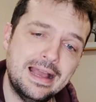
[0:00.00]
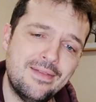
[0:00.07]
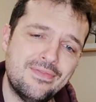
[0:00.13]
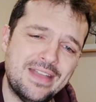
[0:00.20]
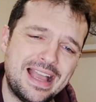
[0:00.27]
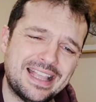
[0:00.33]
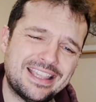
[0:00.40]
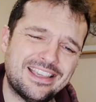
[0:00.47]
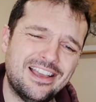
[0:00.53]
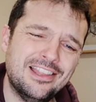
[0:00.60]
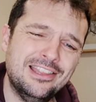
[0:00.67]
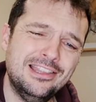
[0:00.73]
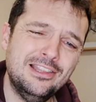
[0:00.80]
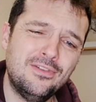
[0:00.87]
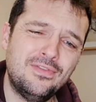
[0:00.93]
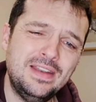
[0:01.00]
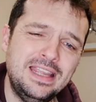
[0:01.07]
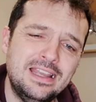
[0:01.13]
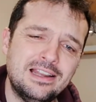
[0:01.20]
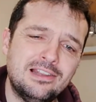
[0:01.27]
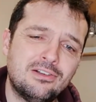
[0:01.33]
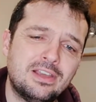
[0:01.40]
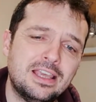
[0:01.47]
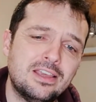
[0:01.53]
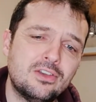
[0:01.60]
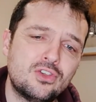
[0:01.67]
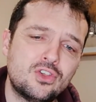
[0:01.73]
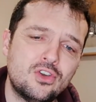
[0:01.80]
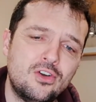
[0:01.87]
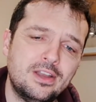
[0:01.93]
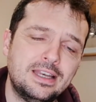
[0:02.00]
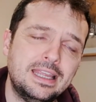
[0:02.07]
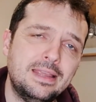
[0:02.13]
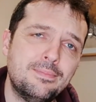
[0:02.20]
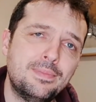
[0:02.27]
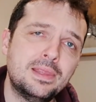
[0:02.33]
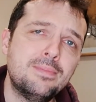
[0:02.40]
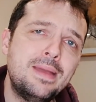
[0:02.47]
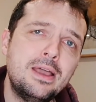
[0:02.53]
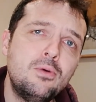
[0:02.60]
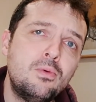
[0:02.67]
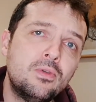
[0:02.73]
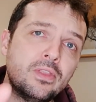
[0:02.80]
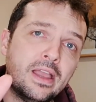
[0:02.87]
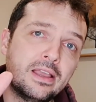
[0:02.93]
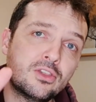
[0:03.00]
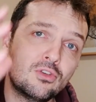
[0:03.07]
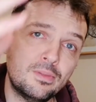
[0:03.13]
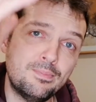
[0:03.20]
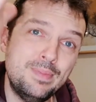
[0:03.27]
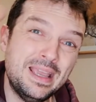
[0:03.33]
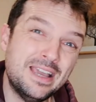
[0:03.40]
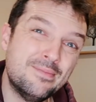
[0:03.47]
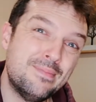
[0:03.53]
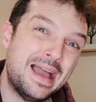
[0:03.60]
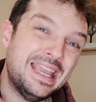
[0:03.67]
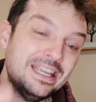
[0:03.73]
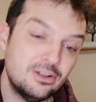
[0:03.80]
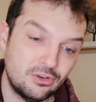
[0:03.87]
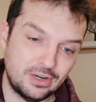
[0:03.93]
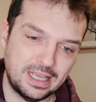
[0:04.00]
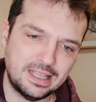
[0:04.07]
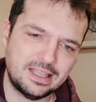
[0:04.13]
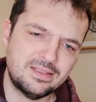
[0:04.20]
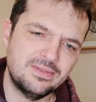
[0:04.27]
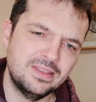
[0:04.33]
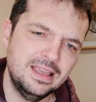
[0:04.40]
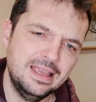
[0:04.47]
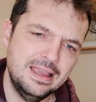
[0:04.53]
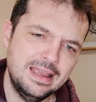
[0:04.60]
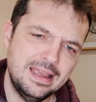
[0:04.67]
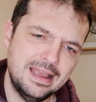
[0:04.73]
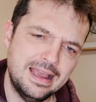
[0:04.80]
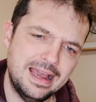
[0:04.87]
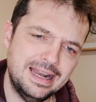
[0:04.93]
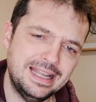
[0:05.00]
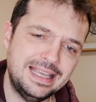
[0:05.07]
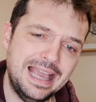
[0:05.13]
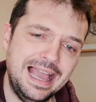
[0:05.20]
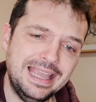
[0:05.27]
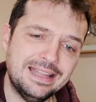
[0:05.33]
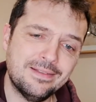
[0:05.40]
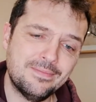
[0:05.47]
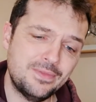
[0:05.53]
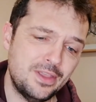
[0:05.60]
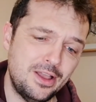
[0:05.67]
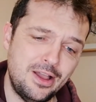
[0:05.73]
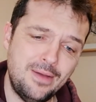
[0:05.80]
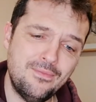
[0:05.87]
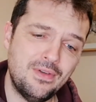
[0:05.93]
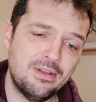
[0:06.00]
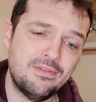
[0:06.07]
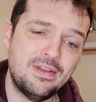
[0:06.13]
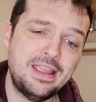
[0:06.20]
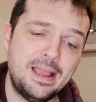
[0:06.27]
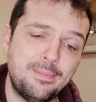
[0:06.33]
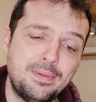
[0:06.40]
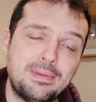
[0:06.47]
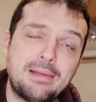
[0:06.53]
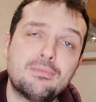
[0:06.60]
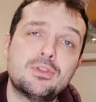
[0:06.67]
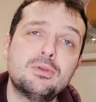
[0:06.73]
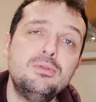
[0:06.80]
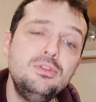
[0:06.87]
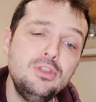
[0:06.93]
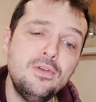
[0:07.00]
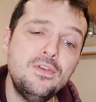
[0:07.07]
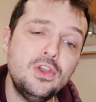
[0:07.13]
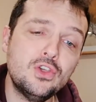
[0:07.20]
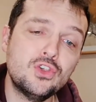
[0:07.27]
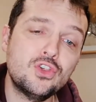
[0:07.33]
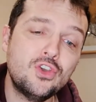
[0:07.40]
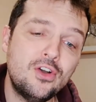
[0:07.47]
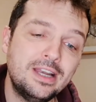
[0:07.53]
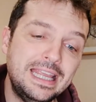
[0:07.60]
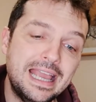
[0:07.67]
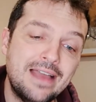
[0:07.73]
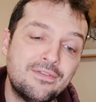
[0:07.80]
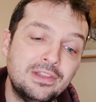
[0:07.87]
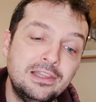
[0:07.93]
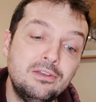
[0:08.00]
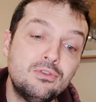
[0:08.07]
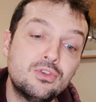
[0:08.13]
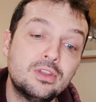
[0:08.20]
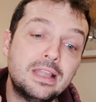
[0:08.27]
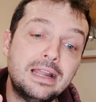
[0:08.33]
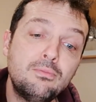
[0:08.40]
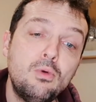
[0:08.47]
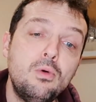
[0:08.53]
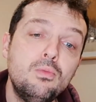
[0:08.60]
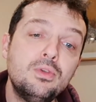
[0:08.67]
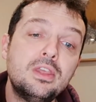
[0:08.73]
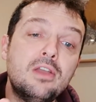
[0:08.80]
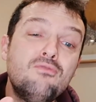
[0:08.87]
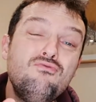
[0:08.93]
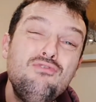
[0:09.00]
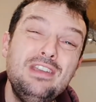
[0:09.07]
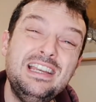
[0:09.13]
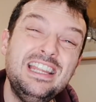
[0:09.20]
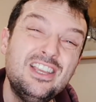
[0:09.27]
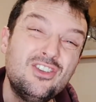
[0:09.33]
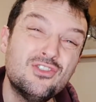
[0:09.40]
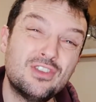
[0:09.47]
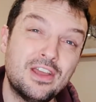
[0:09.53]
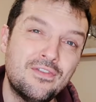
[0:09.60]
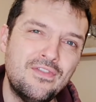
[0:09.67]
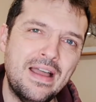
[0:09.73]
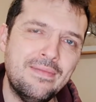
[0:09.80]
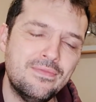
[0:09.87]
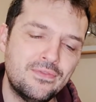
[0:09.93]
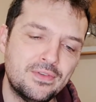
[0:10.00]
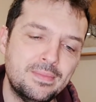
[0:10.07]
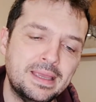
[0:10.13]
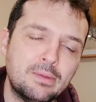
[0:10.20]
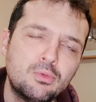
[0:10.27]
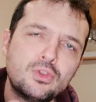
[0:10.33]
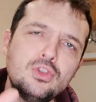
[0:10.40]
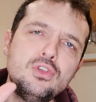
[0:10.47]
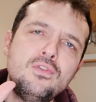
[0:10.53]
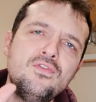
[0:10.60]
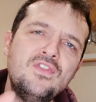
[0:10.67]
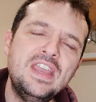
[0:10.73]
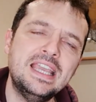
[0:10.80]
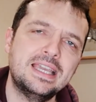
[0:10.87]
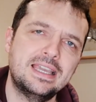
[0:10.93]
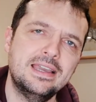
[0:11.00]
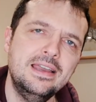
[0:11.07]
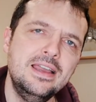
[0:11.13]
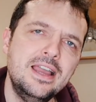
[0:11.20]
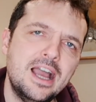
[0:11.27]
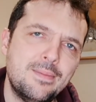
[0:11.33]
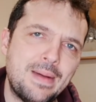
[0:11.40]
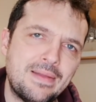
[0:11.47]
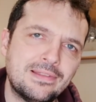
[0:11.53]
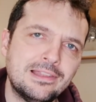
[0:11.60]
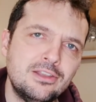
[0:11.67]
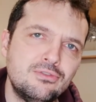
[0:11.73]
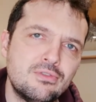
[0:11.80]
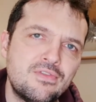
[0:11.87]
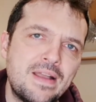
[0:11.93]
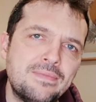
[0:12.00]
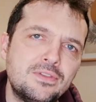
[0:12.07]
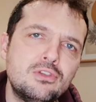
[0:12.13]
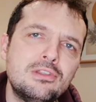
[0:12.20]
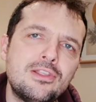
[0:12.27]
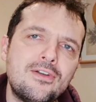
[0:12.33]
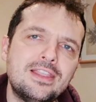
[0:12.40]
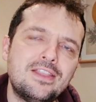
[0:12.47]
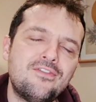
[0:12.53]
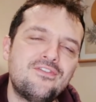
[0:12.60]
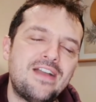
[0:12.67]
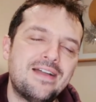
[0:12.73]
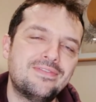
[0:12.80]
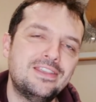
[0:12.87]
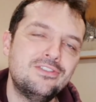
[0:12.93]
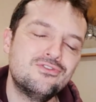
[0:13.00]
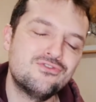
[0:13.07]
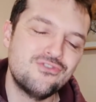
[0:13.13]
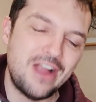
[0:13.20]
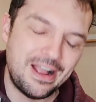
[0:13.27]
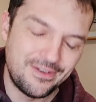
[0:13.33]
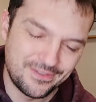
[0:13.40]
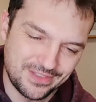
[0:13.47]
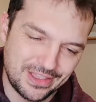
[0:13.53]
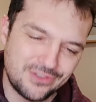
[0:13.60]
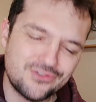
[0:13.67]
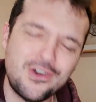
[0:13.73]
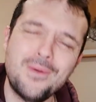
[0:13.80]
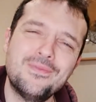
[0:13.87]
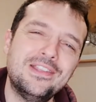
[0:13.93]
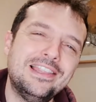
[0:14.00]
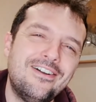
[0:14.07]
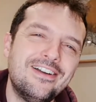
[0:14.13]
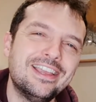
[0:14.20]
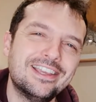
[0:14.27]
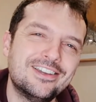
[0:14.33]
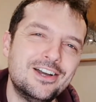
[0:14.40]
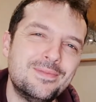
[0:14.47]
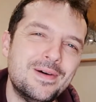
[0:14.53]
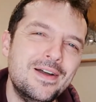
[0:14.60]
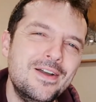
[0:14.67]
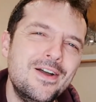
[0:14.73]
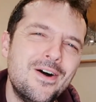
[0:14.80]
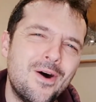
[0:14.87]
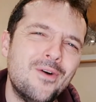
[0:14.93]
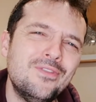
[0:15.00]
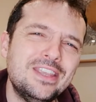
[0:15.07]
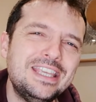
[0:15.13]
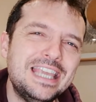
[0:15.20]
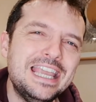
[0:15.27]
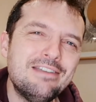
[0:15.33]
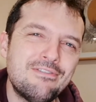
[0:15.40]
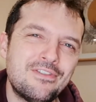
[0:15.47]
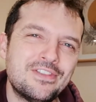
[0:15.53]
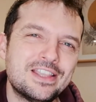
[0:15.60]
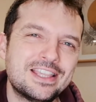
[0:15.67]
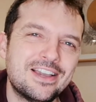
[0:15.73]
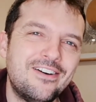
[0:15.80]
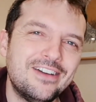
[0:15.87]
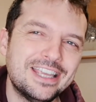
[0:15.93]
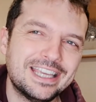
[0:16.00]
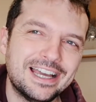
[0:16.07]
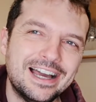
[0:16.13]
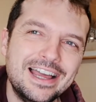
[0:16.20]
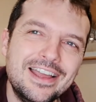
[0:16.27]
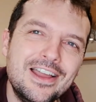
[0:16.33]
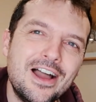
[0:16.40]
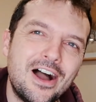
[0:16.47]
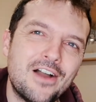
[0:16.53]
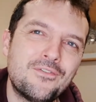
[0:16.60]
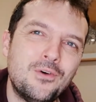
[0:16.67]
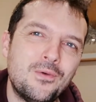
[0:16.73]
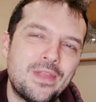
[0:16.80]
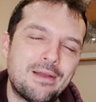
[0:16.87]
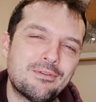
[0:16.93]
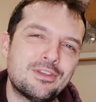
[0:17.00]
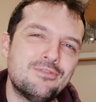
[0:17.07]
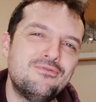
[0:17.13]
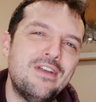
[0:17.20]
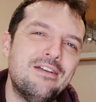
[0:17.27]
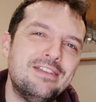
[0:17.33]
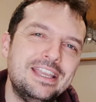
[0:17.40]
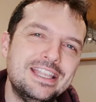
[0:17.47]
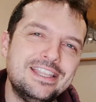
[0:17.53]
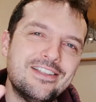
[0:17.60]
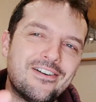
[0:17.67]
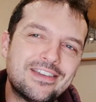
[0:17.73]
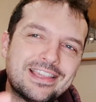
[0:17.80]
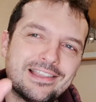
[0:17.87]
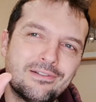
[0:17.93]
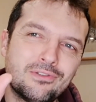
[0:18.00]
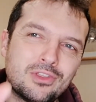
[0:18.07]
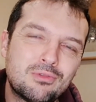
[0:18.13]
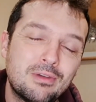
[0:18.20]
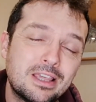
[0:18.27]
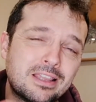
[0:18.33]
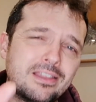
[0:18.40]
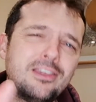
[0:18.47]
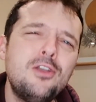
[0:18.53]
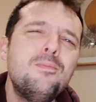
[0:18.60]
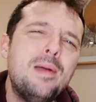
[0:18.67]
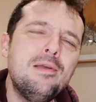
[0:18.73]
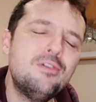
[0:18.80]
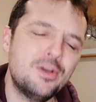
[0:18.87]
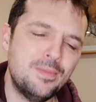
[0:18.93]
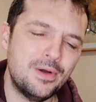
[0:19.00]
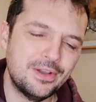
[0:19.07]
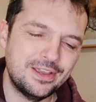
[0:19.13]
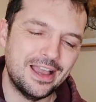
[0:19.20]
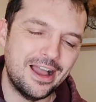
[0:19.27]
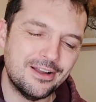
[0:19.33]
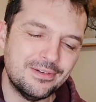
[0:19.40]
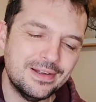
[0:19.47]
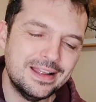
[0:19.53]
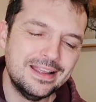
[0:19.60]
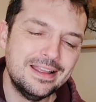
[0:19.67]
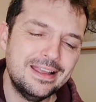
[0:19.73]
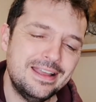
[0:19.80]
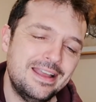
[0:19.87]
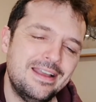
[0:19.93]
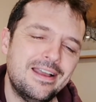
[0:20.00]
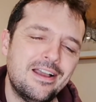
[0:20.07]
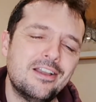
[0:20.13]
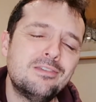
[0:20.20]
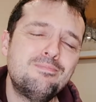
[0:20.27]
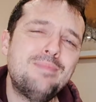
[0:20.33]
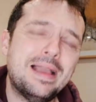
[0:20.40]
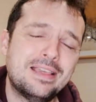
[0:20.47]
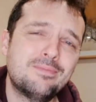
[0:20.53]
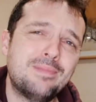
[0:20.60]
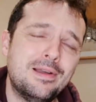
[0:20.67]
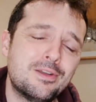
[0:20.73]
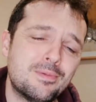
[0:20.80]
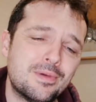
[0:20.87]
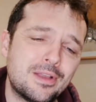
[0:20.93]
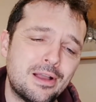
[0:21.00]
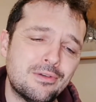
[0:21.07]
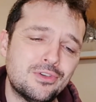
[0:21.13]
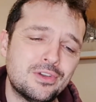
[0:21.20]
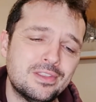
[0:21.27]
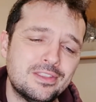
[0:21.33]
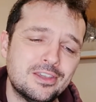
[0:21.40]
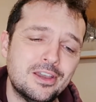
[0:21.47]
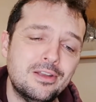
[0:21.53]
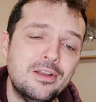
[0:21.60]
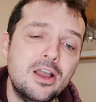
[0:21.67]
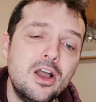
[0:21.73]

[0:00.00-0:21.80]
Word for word: and that's a lovely looking shiny. But the male one has got a bigger mane on it. And again, I'm very, very happy with that one. So another shiny evolution. And what was a really good event for me? What did you think about the lunar event? Did you like the fact they dropped, they dropped the lion cub on the year of the tiger? I thought that was a very nice little twist. So Pokemon Go as best Pokemon Goes you can do.